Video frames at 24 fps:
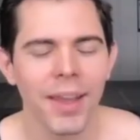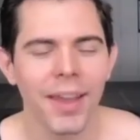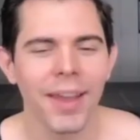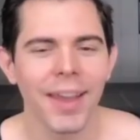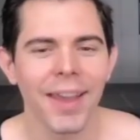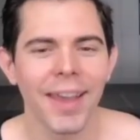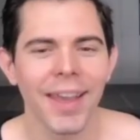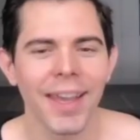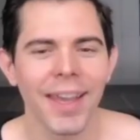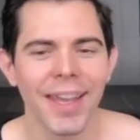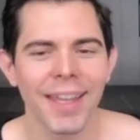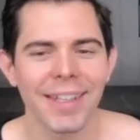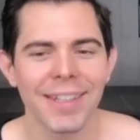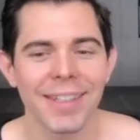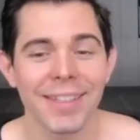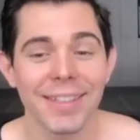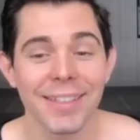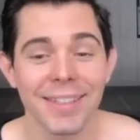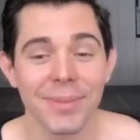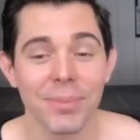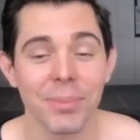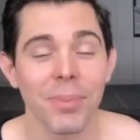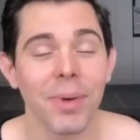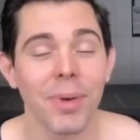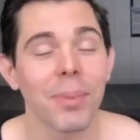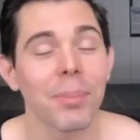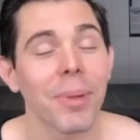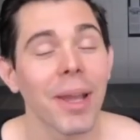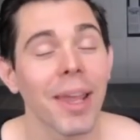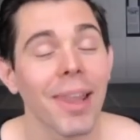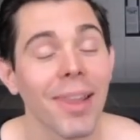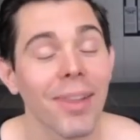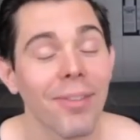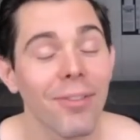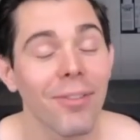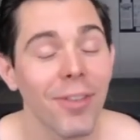And my
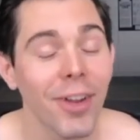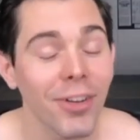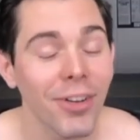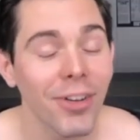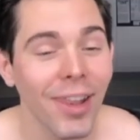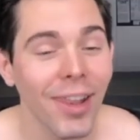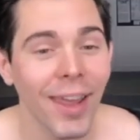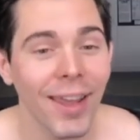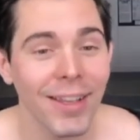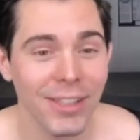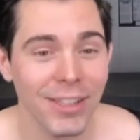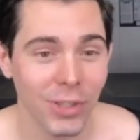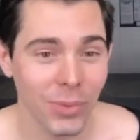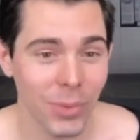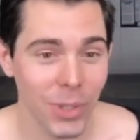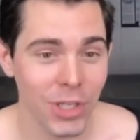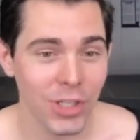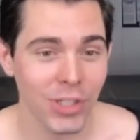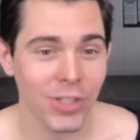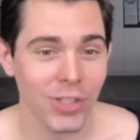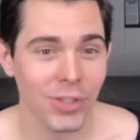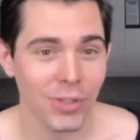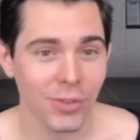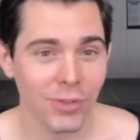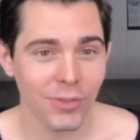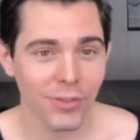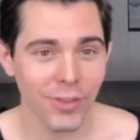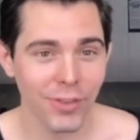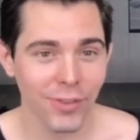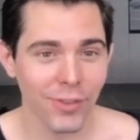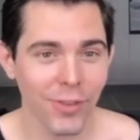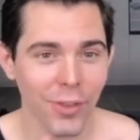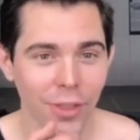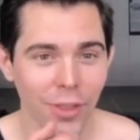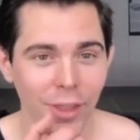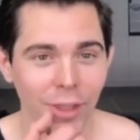very last question.
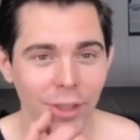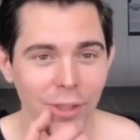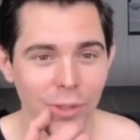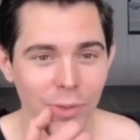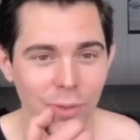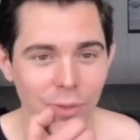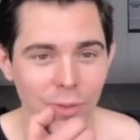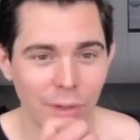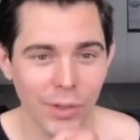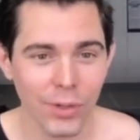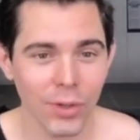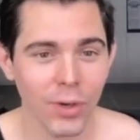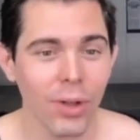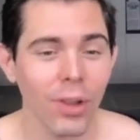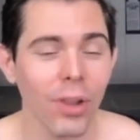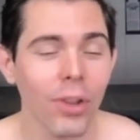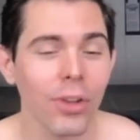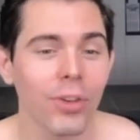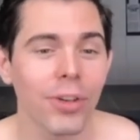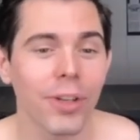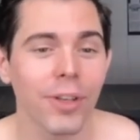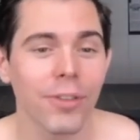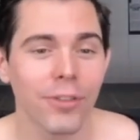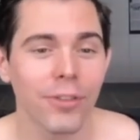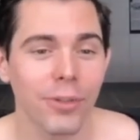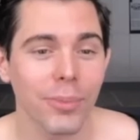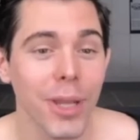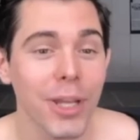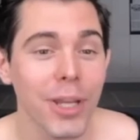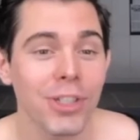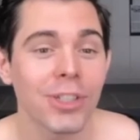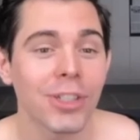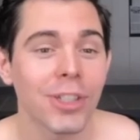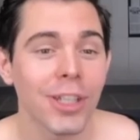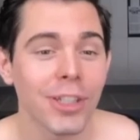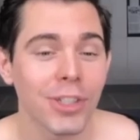thank you for all your
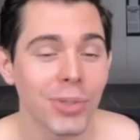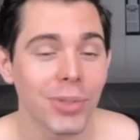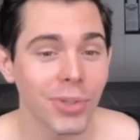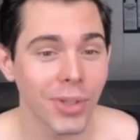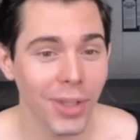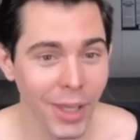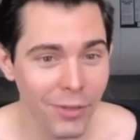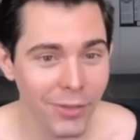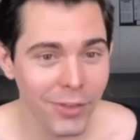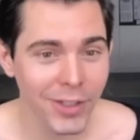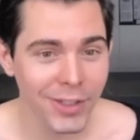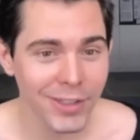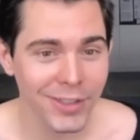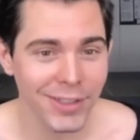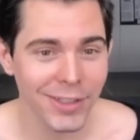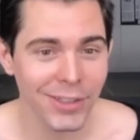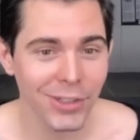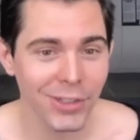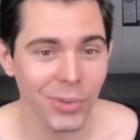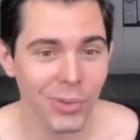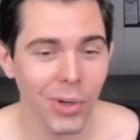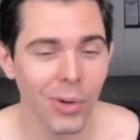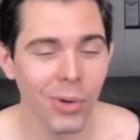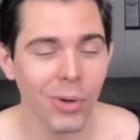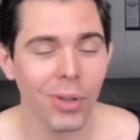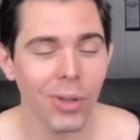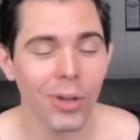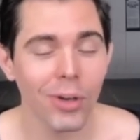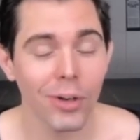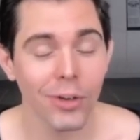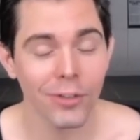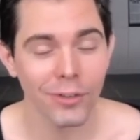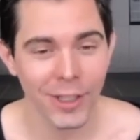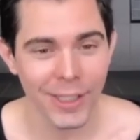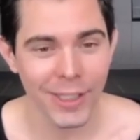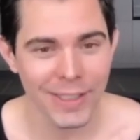information that you gave us and to all
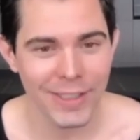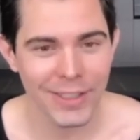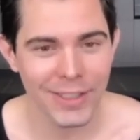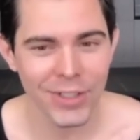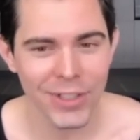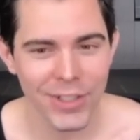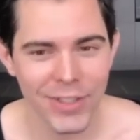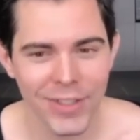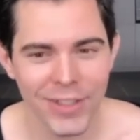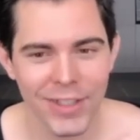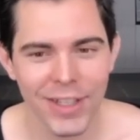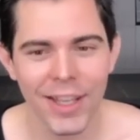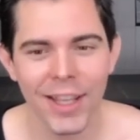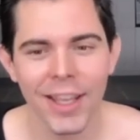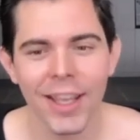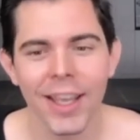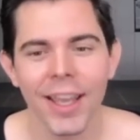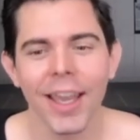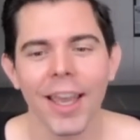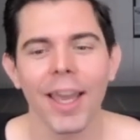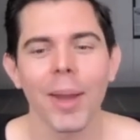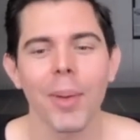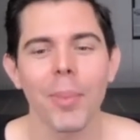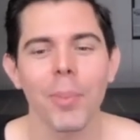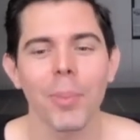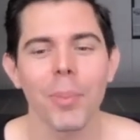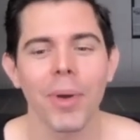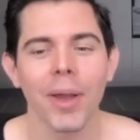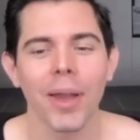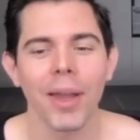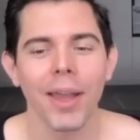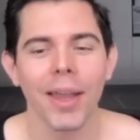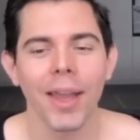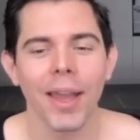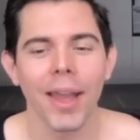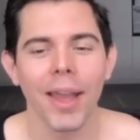our fencers. Um,
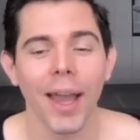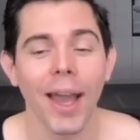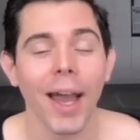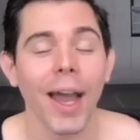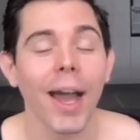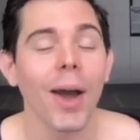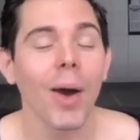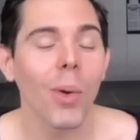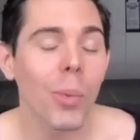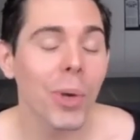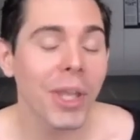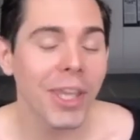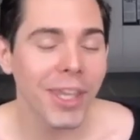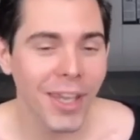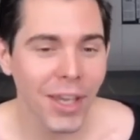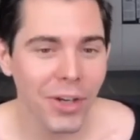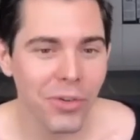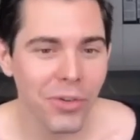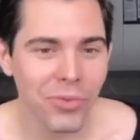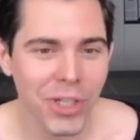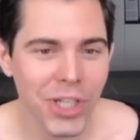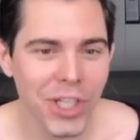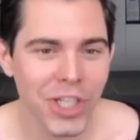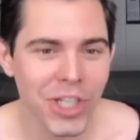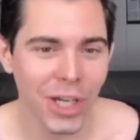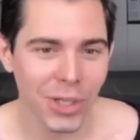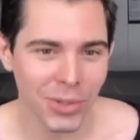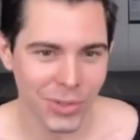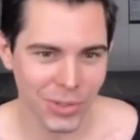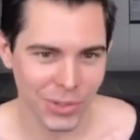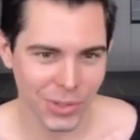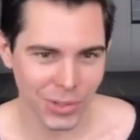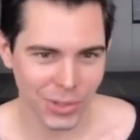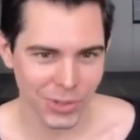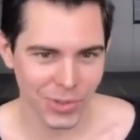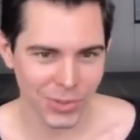how we can reach out
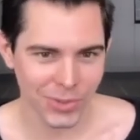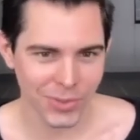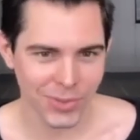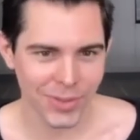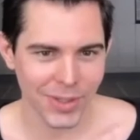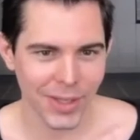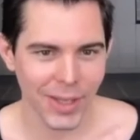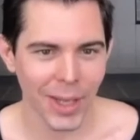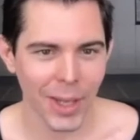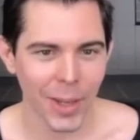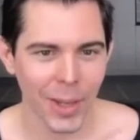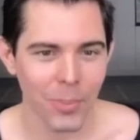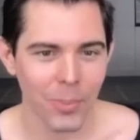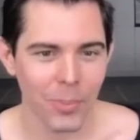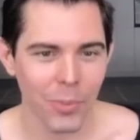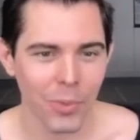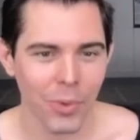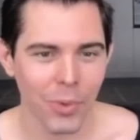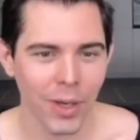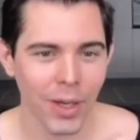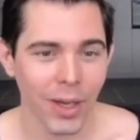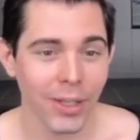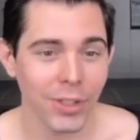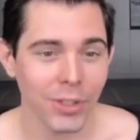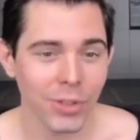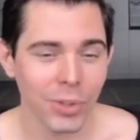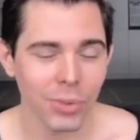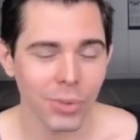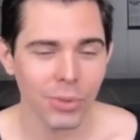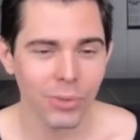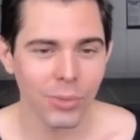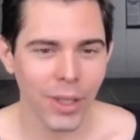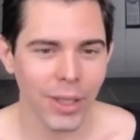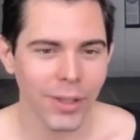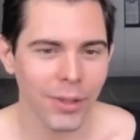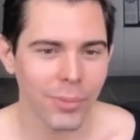to you. Um, I
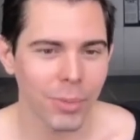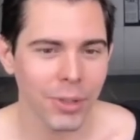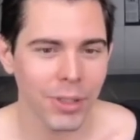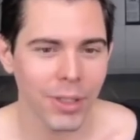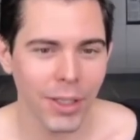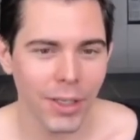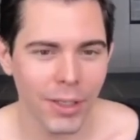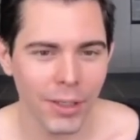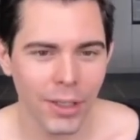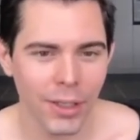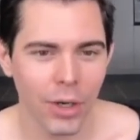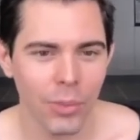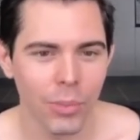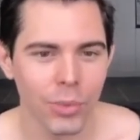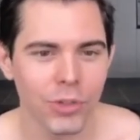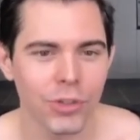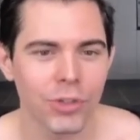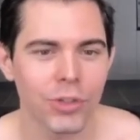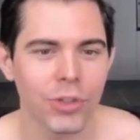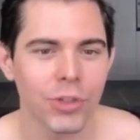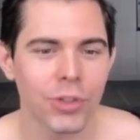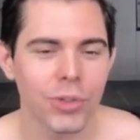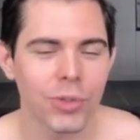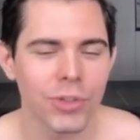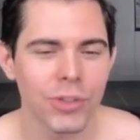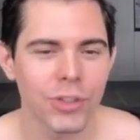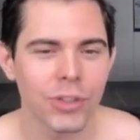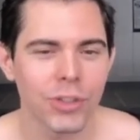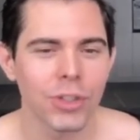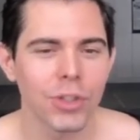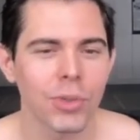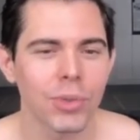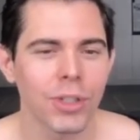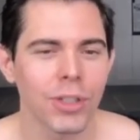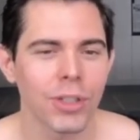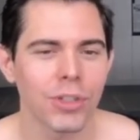told at the beginning I was introducing
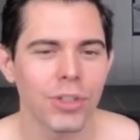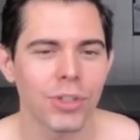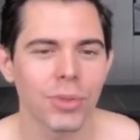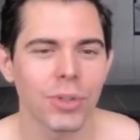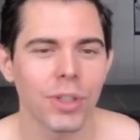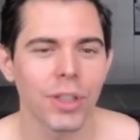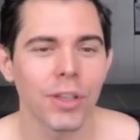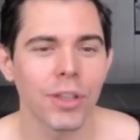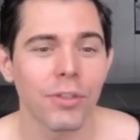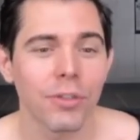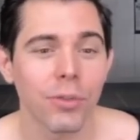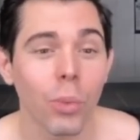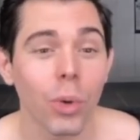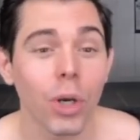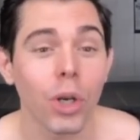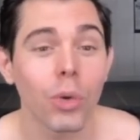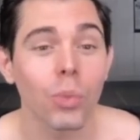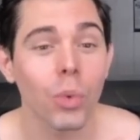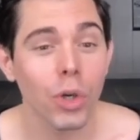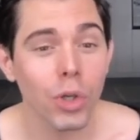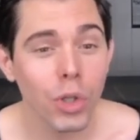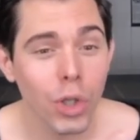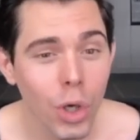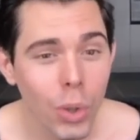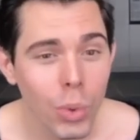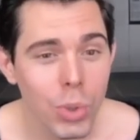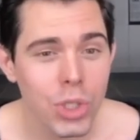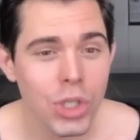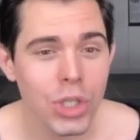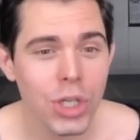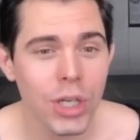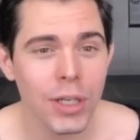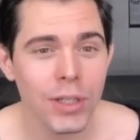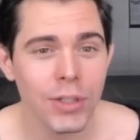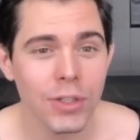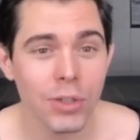you that you give one -on -one
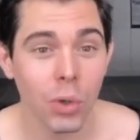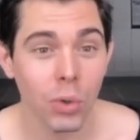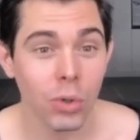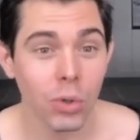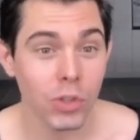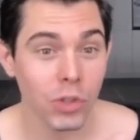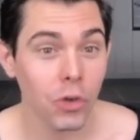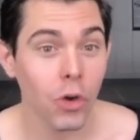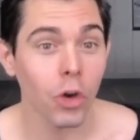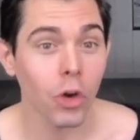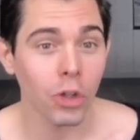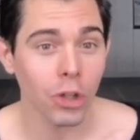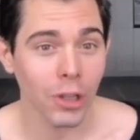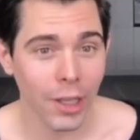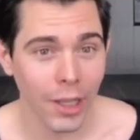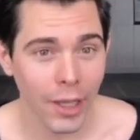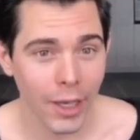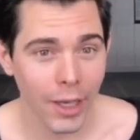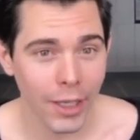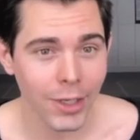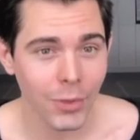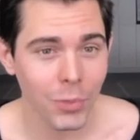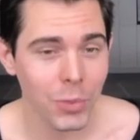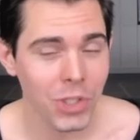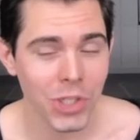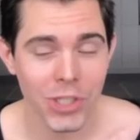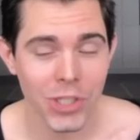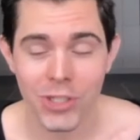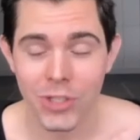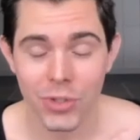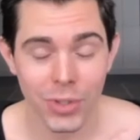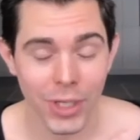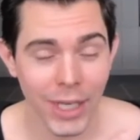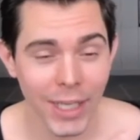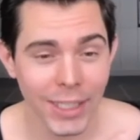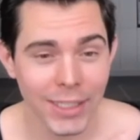coachings also online, which is
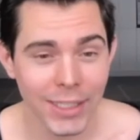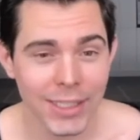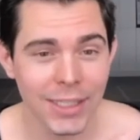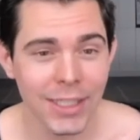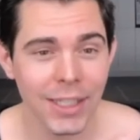great